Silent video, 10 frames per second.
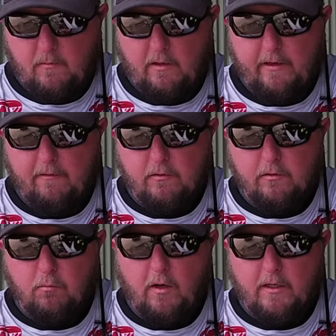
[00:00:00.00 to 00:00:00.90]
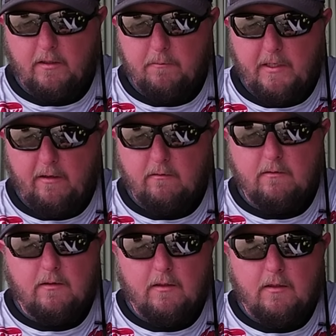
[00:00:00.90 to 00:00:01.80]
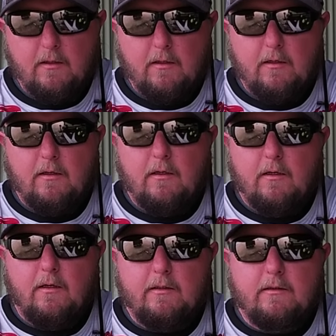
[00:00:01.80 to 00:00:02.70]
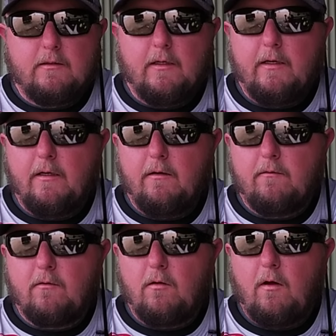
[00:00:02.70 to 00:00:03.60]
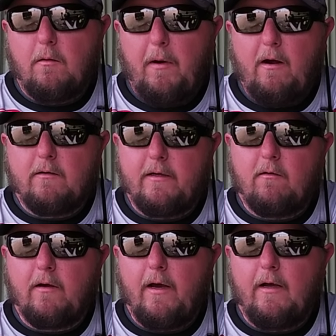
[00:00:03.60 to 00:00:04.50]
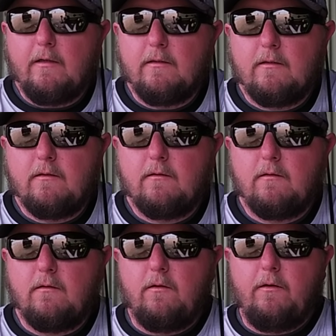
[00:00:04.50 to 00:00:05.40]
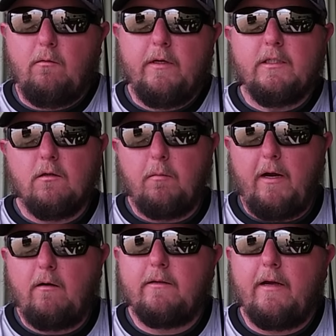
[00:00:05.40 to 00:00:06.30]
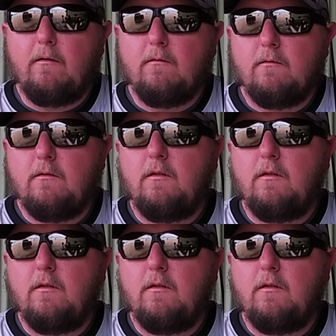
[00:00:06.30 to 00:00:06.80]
They have a new product coming out. It's for all the Power Tackle guys. The original Power Tackle